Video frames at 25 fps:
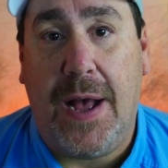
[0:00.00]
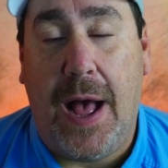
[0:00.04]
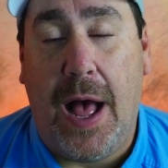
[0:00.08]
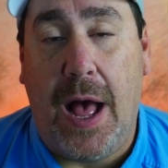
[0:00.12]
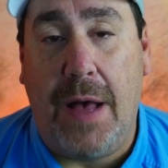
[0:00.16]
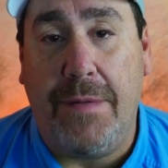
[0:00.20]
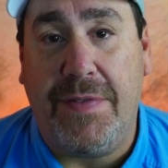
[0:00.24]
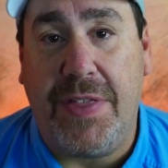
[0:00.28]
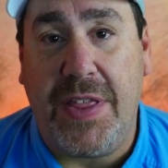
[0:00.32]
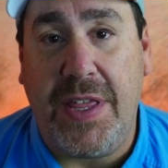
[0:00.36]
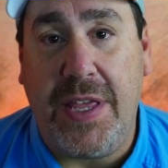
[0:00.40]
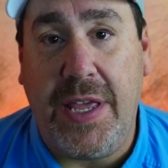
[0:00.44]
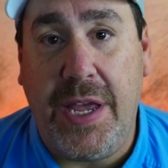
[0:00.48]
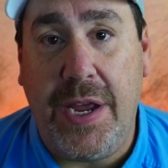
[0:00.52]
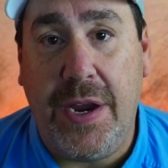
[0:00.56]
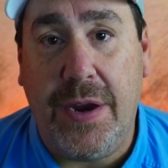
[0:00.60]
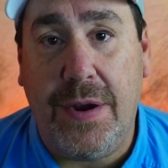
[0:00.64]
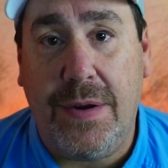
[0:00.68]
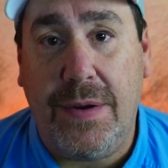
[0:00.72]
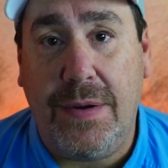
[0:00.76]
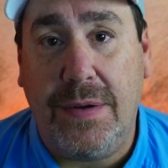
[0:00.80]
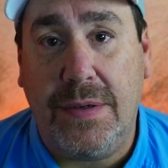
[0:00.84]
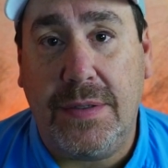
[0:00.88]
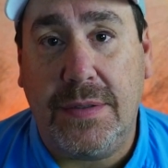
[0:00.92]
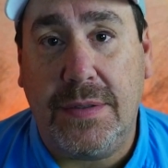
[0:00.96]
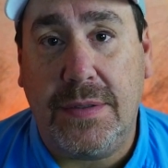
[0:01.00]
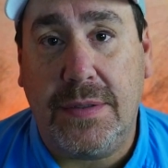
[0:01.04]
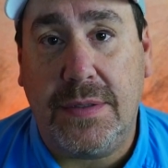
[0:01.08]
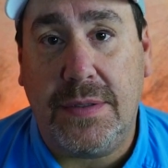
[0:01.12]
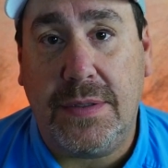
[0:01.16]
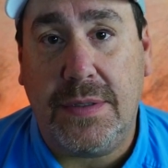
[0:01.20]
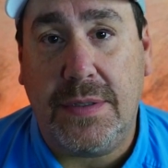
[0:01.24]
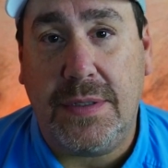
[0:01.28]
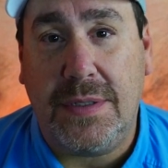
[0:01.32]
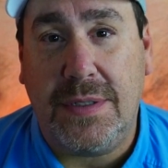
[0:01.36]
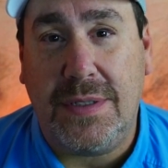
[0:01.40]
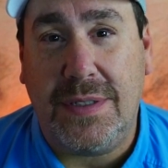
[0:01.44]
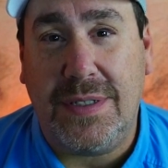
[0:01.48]
of the year,
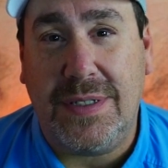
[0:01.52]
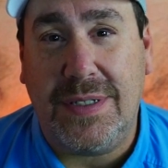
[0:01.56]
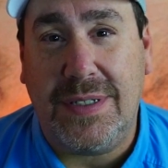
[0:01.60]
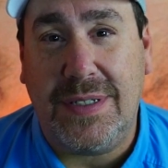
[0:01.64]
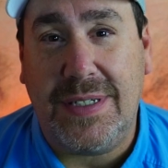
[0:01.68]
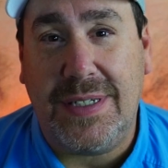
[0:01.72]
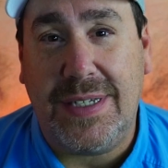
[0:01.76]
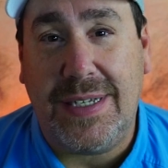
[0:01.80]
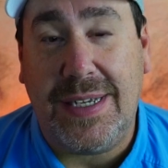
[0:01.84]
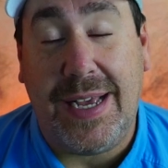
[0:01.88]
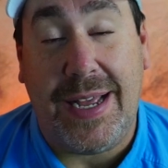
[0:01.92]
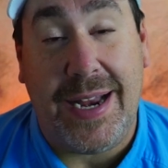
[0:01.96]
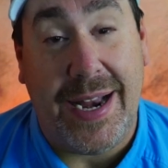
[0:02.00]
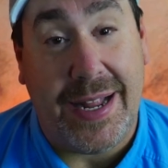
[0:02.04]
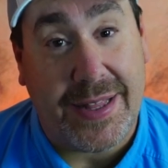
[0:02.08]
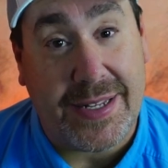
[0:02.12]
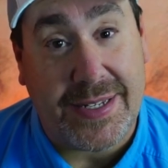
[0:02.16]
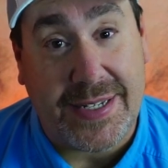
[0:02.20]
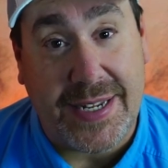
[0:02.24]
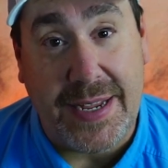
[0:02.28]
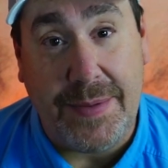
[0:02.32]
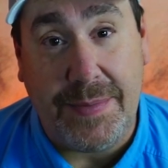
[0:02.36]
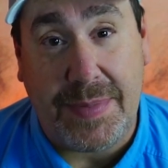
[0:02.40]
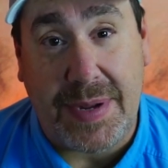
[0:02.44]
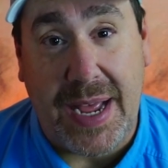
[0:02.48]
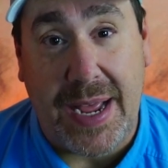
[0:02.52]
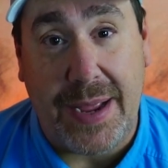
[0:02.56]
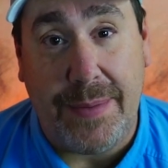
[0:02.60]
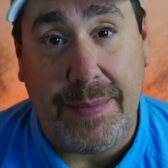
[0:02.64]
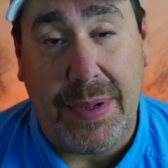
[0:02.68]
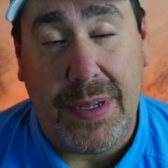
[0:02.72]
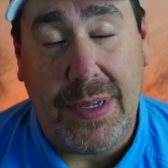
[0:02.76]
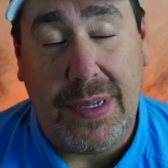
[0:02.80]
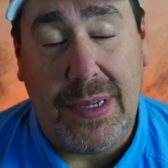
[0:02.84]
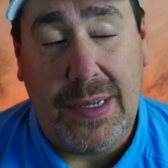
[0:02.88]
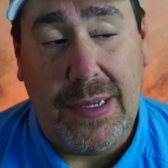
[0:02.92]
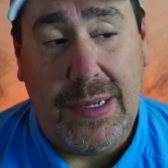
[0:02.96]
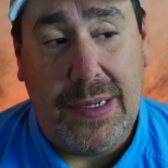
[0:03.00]
and at the same
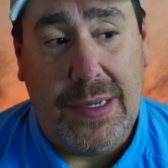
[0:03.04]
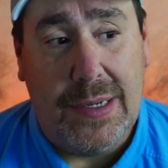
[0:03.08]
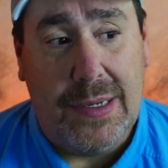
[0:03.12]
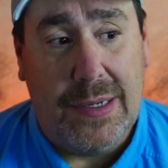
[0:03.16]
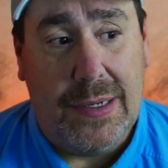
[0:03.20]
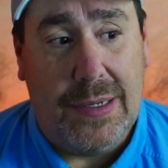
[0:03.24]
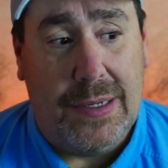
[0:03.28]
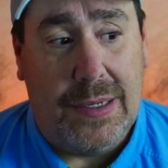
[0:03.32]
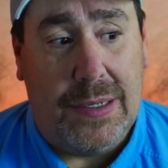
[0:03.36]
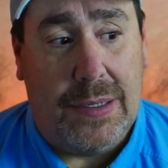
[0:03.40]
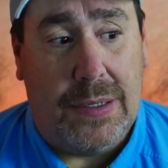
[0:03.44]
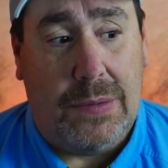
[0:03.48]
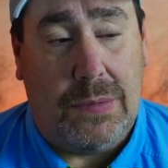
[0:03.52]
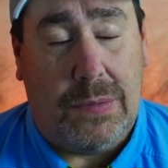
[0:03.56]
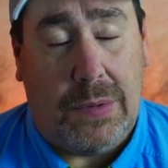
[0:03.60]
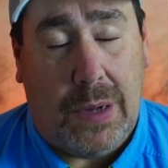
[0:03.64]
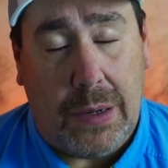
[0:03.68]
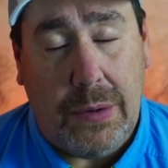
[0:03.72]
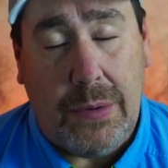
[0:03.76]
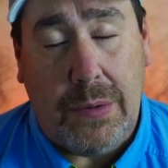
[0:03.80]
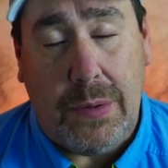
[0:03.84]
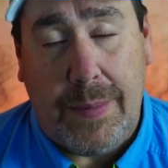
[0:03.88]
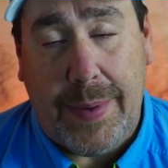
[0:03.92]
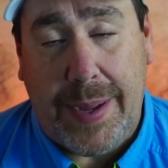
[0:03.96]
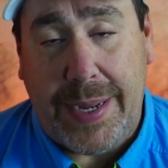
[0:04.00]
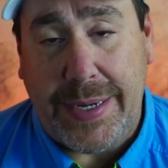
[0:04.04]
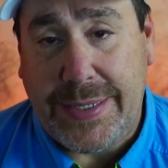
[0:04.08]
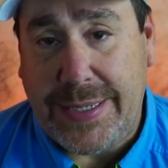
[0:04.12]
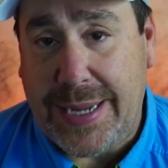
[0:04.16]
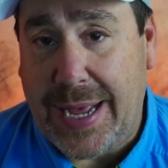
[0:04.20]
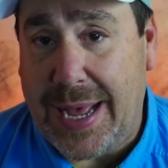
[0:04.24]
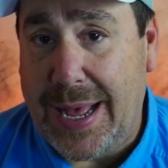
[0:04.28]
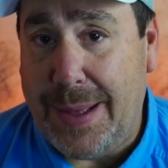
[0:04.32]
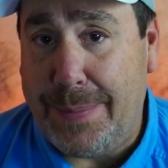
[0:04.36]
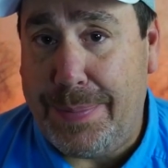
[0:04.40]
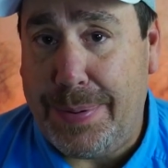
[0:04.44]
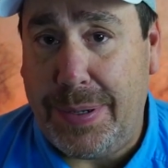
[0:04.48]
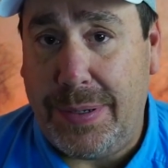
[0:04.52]
time, what were my
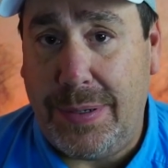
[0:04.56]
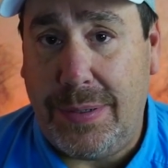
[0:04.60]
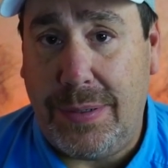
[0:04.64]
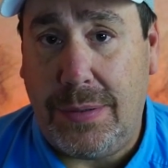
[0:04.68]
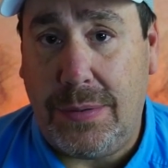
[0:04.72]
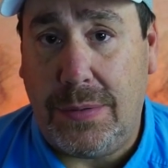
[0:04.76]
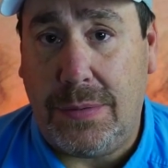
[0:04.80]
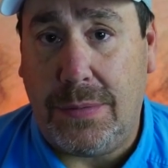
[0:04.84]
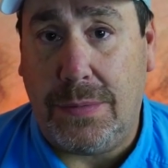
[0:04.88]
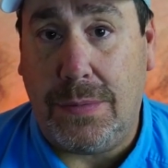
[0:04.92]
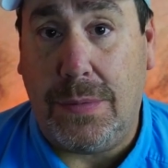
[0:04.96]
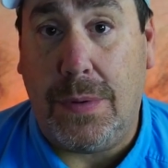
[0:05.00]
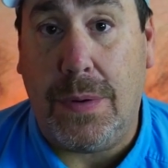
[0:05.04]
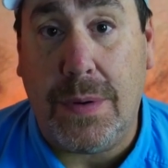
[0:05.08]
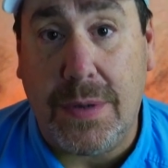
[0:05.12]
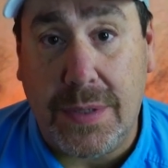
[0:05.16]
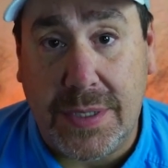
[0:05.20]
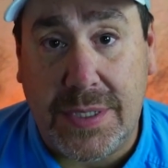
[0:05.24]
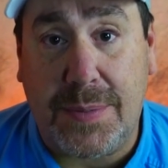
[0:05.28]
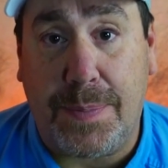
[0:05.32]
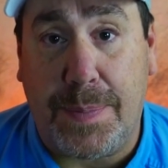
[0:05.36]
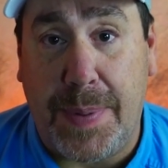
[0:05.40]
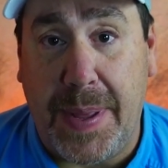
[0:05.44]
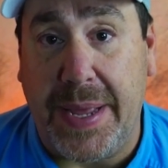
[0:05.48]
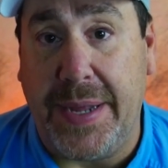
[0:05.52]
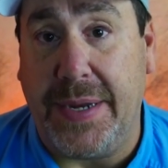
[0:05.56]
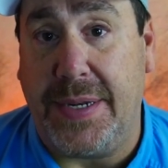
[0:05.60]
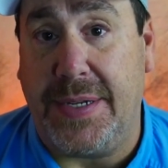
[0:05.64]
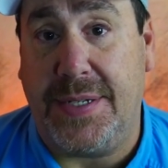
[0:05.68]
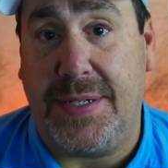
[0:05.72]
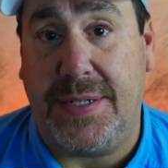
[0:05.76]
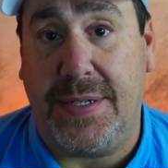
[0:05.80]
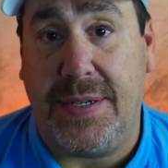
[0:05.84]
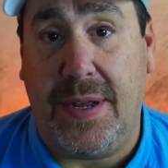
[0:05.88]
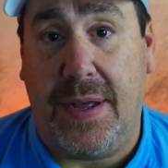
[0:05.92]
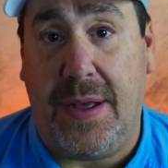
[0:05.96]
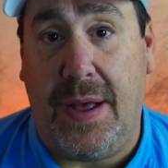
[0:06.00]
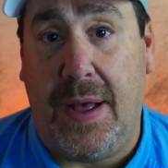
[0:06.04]
top worst
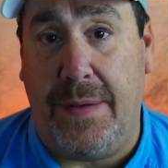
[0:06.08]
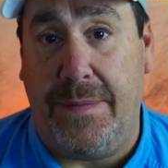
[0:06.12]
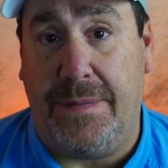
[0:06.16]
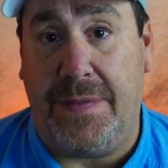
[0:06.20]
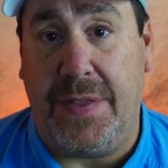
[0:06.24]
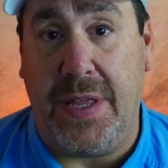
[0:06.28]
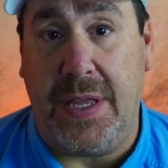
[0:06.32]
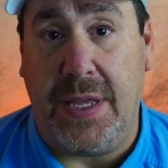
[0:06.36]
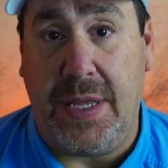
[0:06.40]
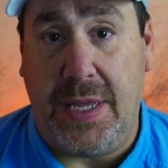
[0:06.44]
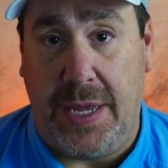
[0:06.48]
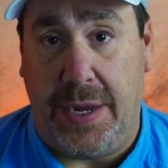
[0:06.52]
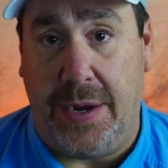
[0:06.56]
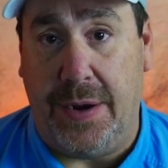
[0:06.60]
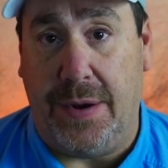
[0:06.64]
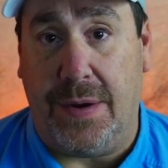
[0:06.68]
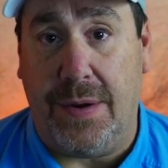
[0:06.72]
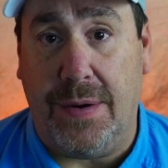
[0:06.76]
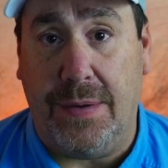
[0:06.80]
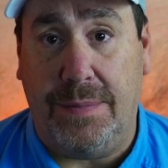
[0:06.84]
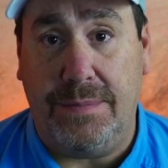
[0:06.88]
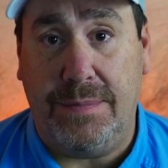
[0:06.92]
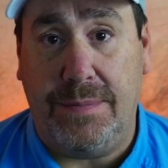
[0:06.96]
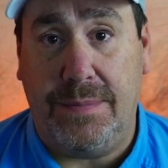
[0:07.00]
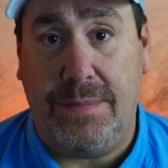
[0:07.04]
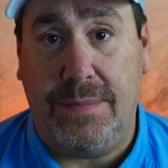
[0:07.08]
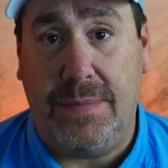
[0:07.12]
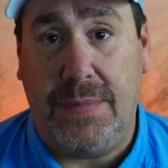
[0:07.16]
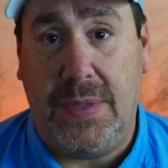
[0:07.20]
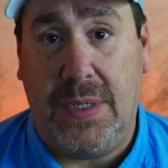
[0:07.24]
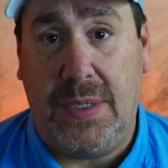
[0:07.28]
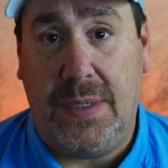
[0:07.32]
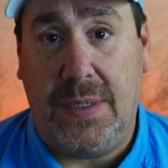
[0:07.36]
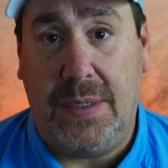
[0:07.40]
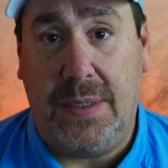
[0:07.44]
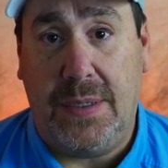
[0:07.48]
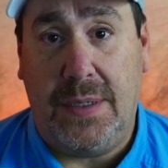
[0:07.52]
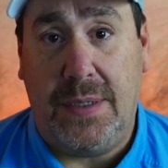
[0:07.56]
baits of the year?
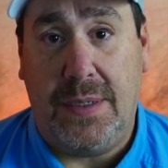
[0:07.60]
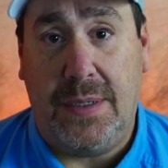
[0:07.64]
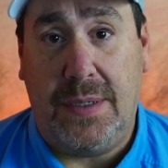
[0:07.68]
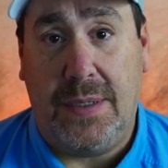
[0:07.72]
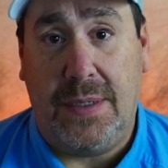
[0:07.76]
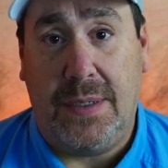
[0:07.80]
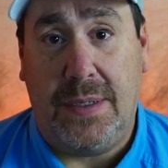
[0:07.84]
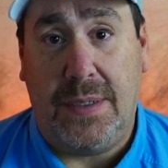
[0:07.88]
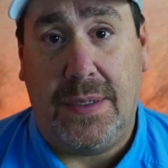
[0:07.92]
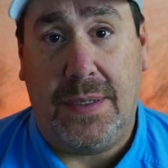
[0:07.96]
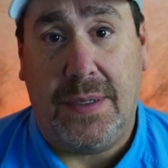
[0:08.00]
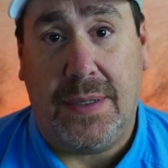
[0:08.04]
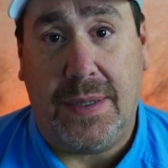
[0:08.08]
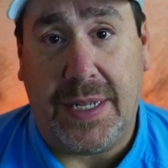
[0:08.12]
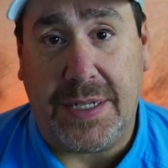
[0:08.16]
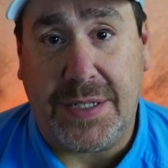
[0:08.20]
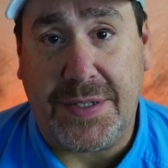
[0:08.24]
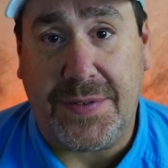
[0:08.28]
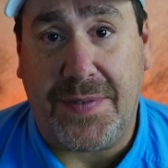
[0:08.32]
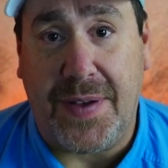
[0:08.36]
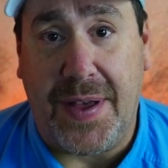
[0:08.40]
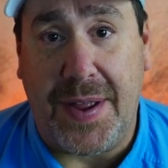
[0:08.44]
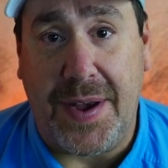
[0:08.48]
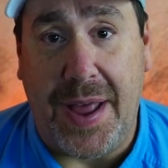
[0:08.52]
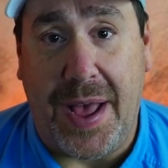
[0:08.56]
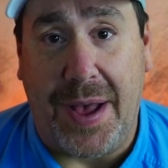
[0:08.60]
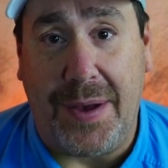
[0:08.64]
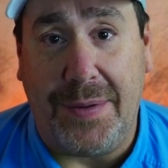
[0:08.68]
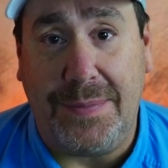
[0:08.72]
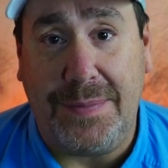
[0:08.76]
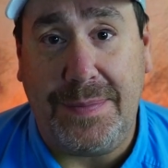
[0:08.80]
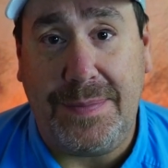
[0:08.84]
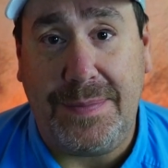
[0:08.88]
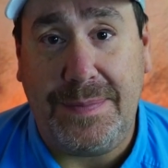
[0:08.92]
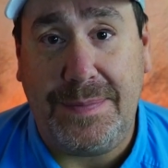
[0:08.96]
Let's find out.